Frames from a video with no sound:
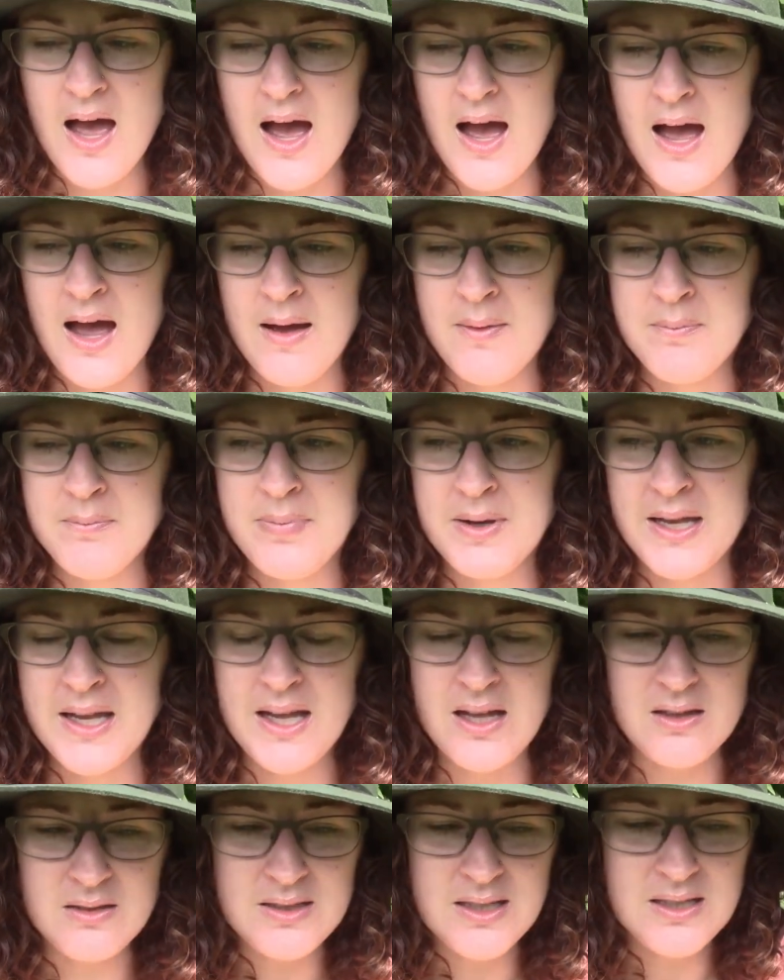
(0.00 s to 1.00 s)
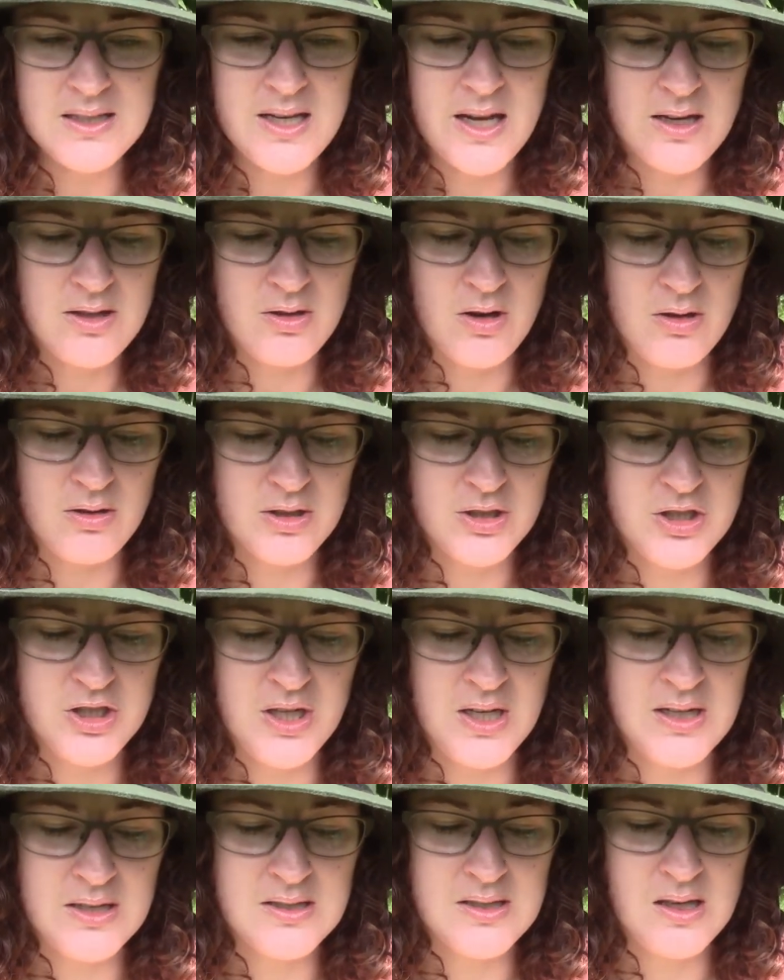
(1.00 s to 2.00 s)
But Celtic
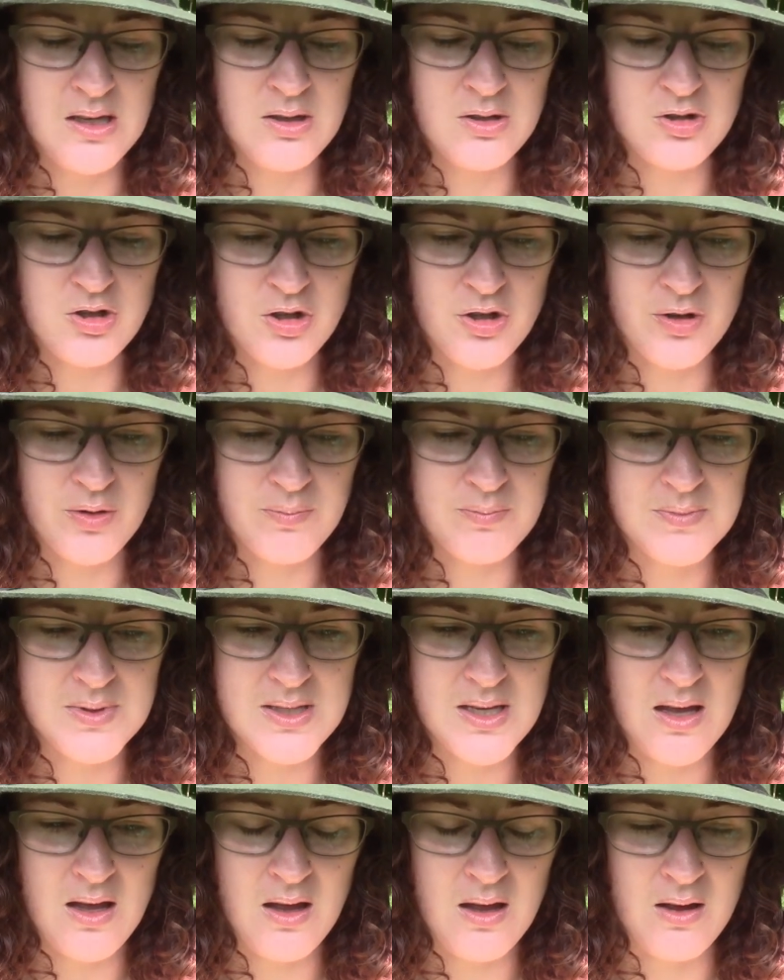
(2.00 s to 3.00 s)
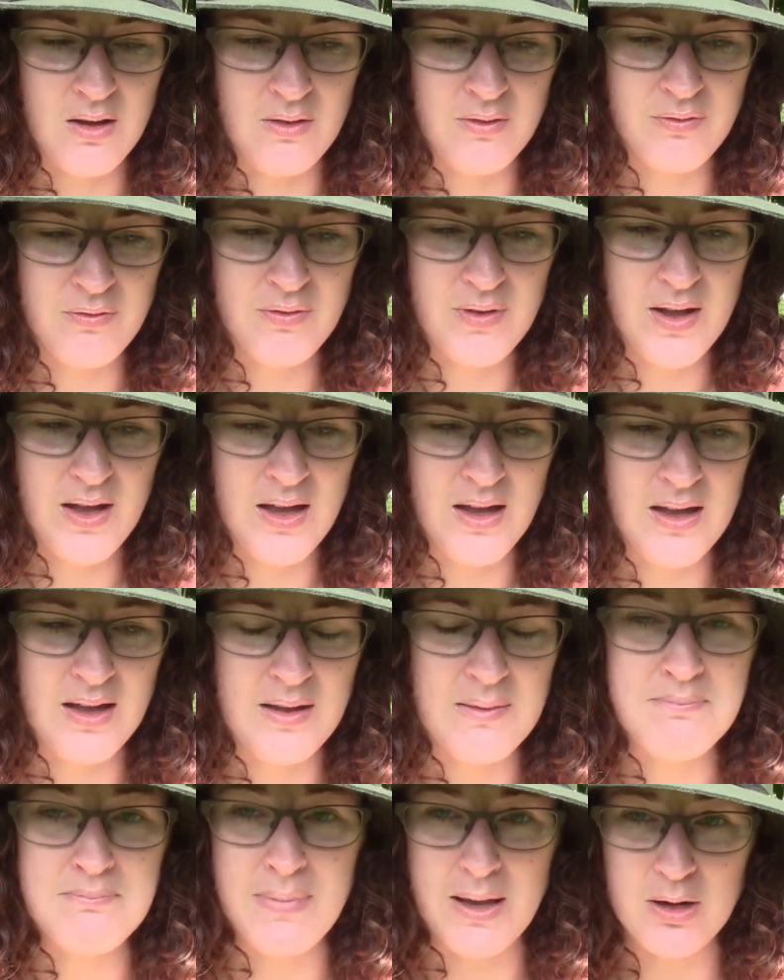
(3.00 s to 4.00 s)
technologies in terms of
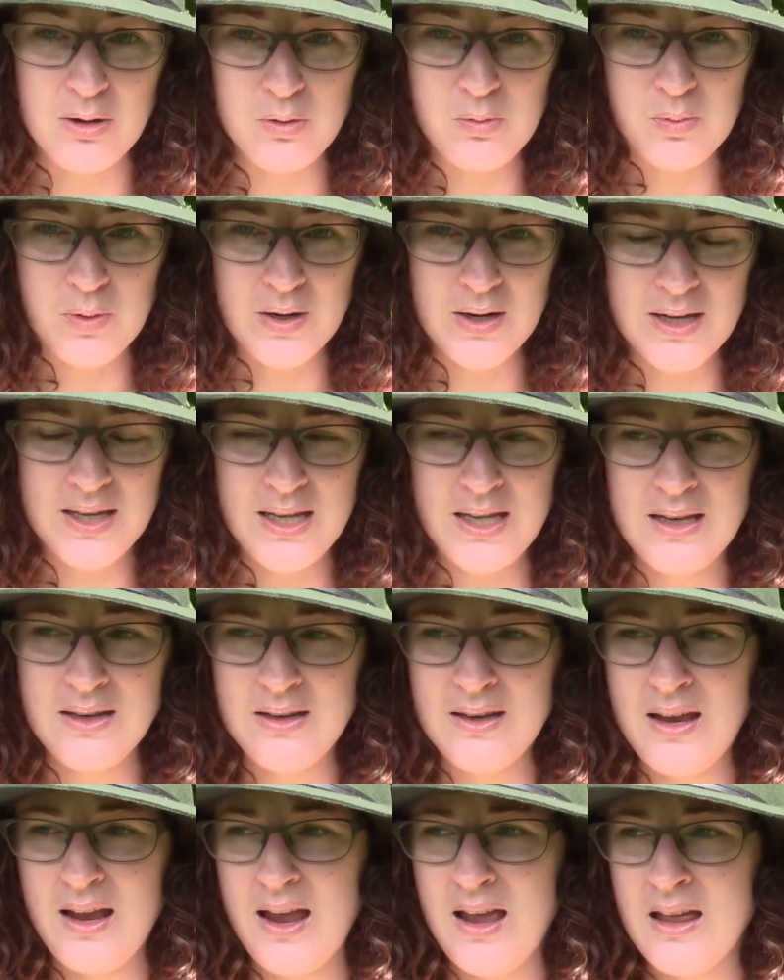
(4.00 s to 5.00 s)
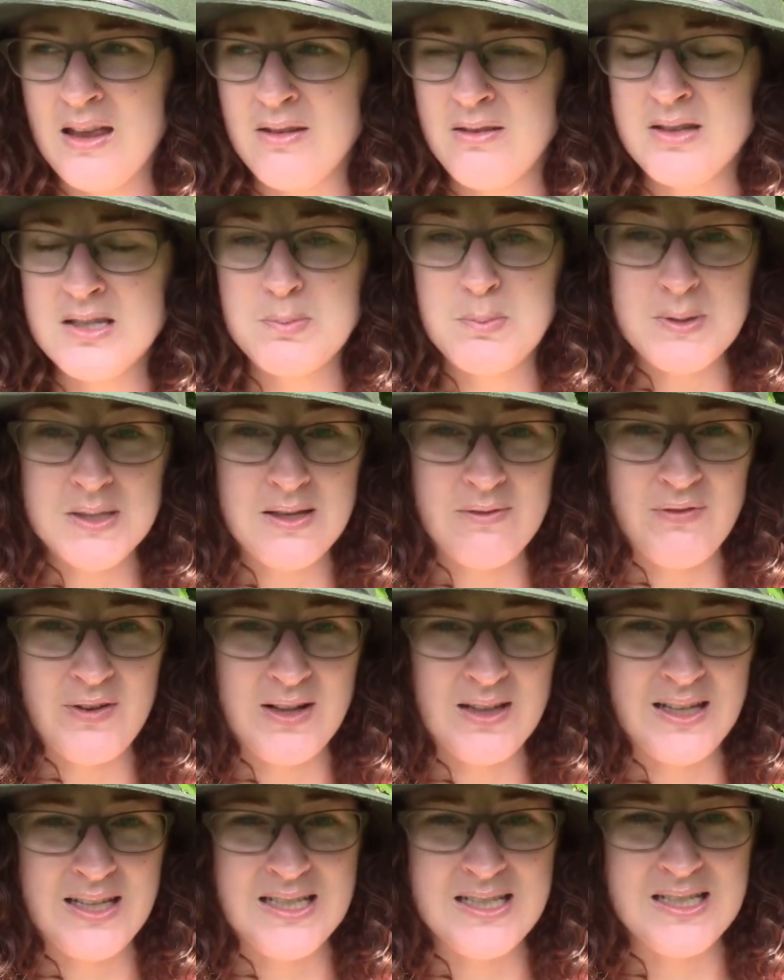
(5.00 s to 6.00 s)
metalworking,
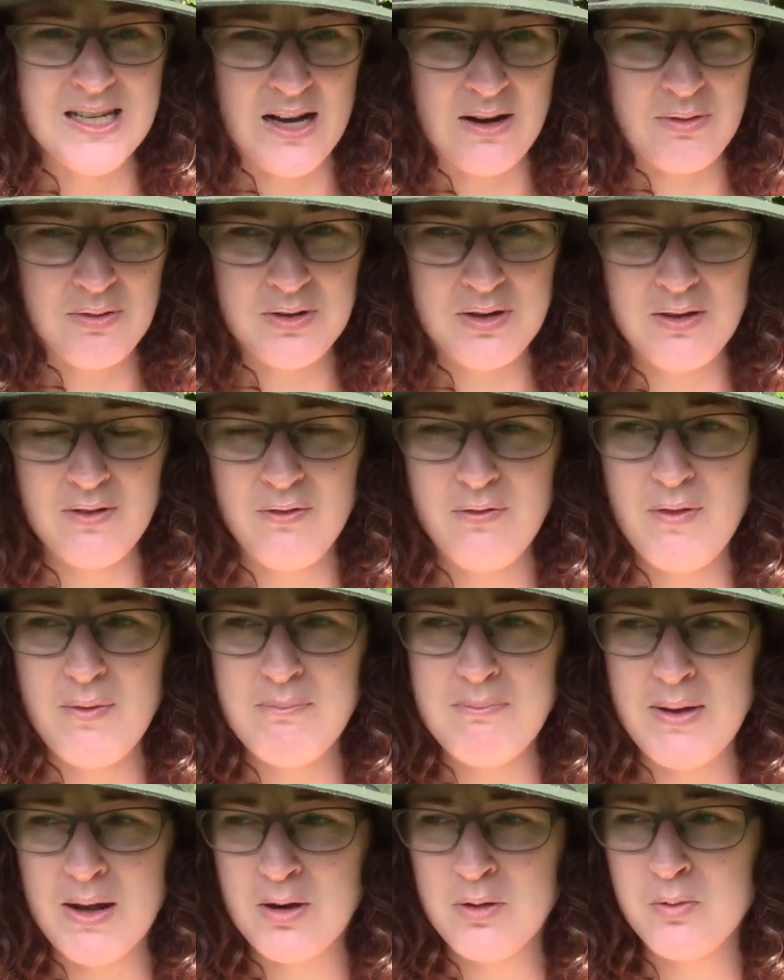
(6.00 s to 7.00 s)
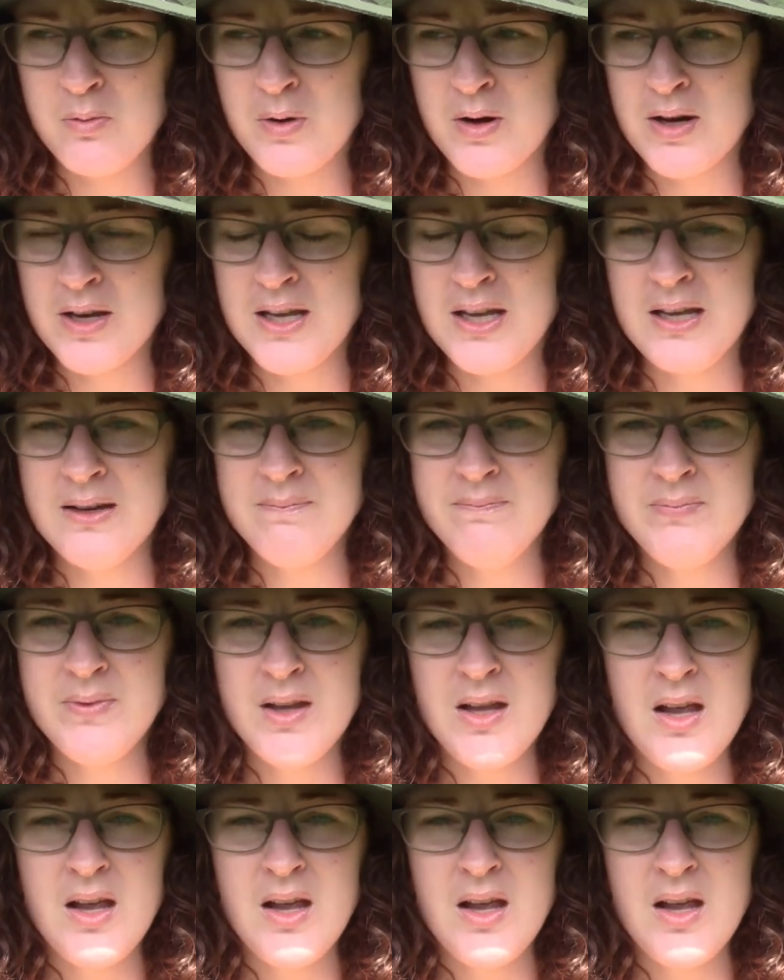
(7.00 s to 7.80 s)
specifically decorative metalworking,